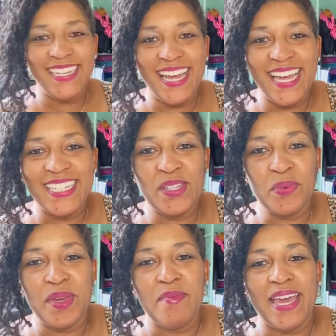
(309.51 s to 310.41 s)
Next
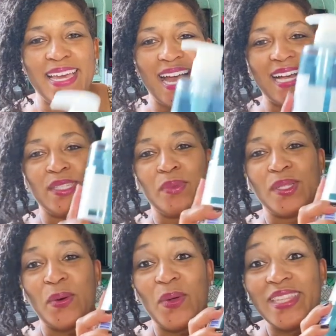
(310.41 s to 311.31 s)
rebate, guys,
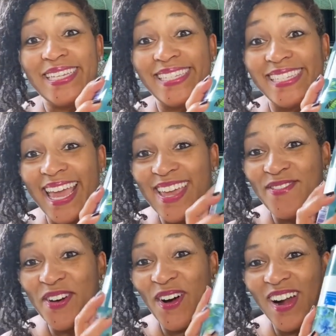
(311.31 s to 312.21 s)
was on the
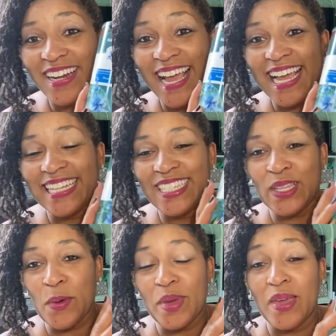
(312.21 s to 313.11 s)
Safeguard Hand Soap.